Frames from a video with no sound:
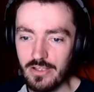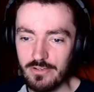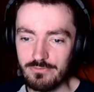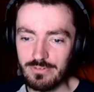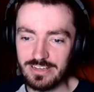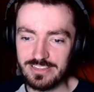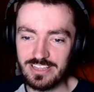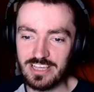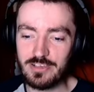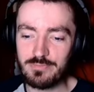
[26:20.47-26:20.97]

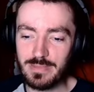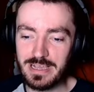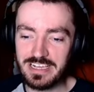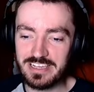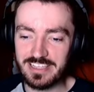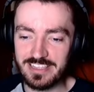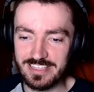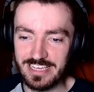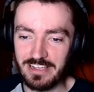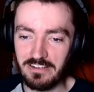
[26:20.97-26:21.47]
Right, this
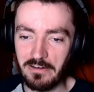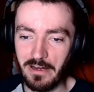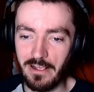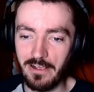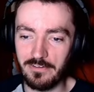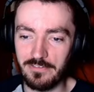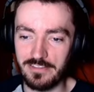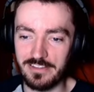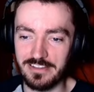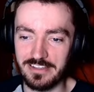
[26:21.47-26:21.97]
makes it sound
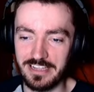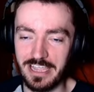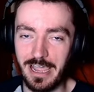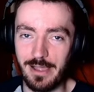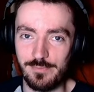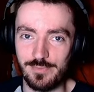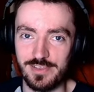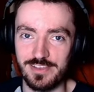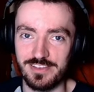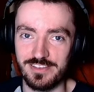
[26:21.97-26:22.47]
out that the
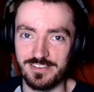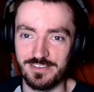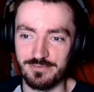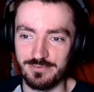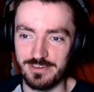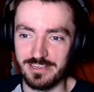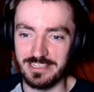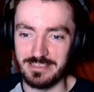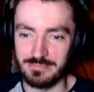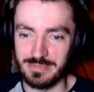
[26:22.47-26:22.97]
captain's a
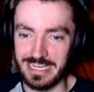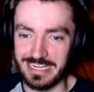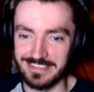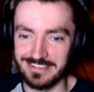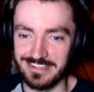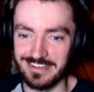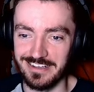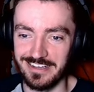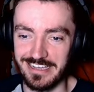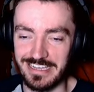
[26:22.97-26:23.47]
really bad
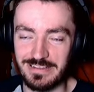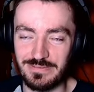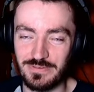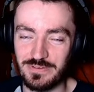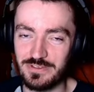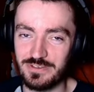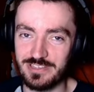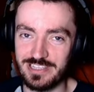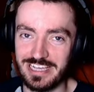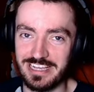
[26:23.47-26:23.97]
guy. If you
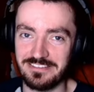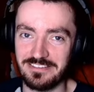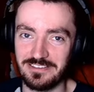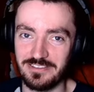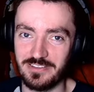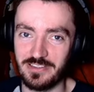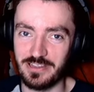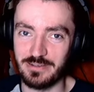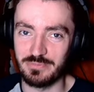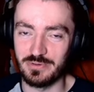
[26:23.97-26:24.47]
just had
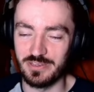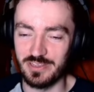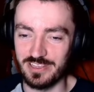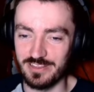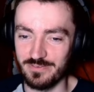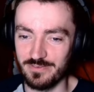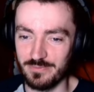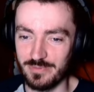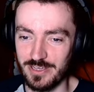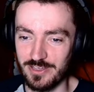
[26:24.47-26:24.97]
nothing but this
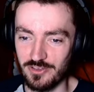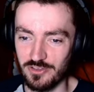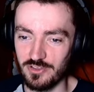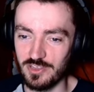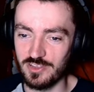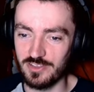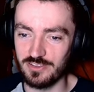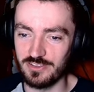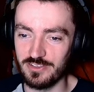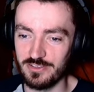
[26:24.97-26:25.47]
information,
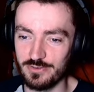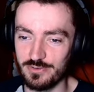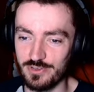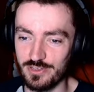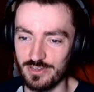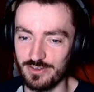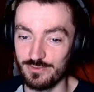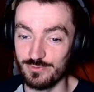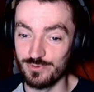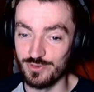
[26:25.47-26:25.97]
this unknown
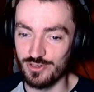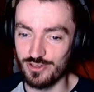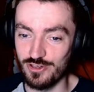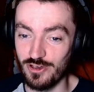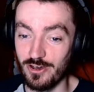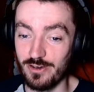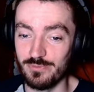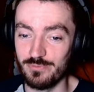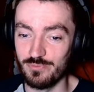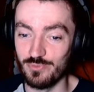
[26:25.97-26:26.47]
soul was
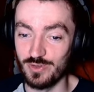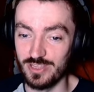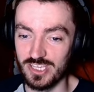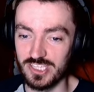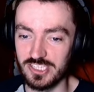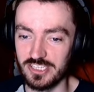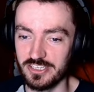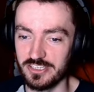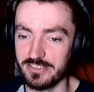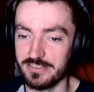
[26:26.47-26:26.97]
shot with a
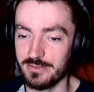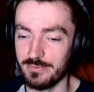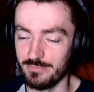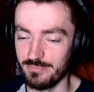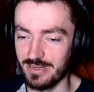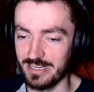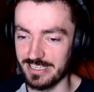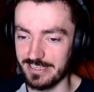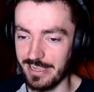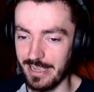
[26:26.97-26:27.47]
gun
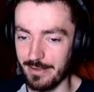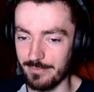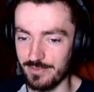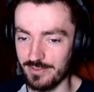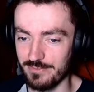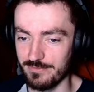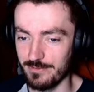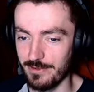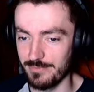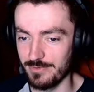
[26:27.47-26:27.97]
by
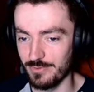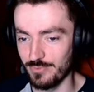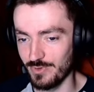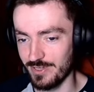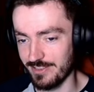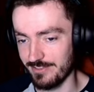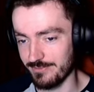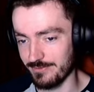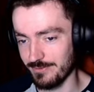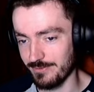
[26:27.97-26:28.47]
Captain Robert
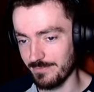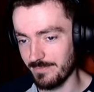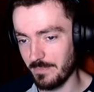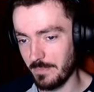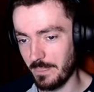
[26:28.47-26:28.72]
Witterel.